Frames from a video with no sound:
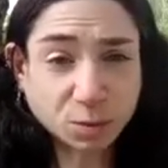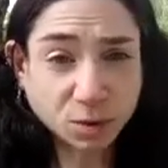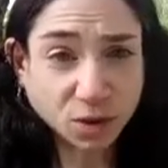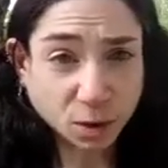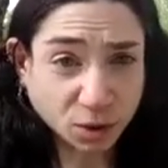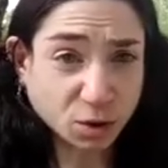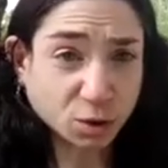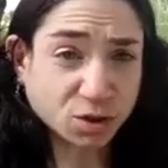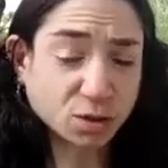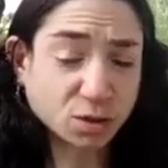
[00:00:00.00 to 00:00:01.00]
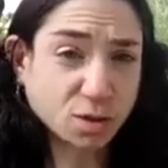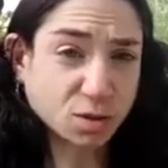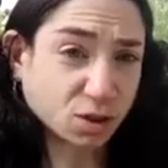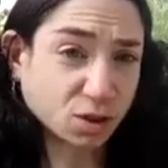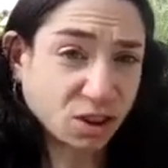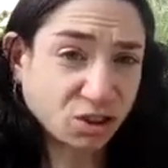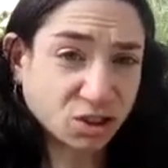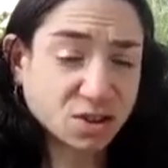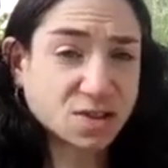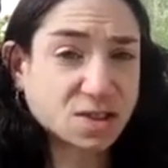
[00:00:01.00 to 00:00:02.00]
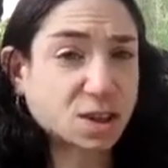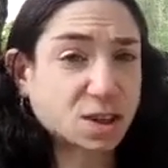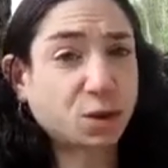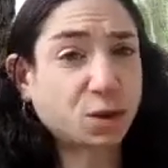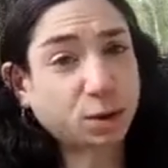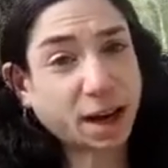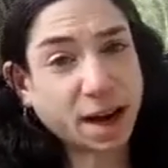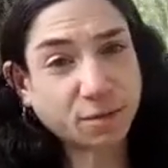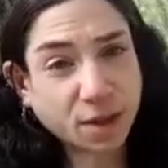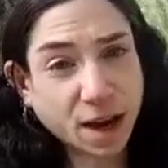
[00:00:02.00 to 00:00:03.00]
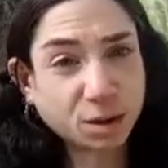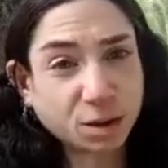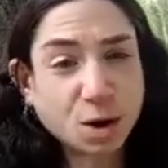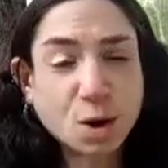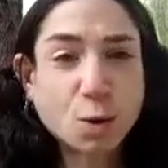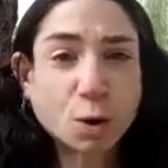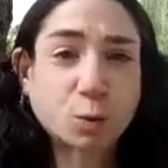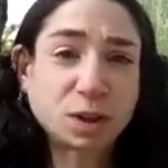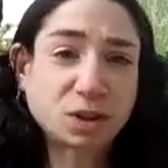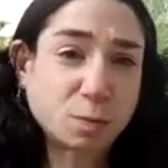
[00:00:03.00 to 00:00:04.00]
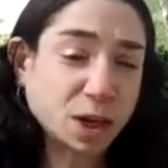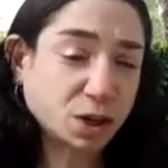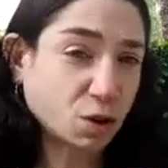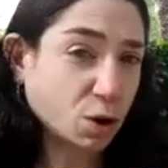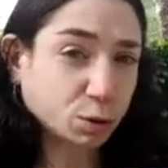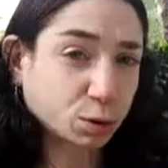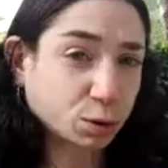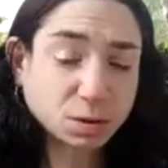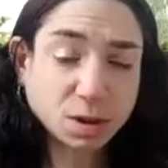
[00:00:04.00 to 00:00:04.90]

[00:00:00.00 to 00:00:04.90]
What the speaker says: substitution suggestions if you don't have that or need to make your own.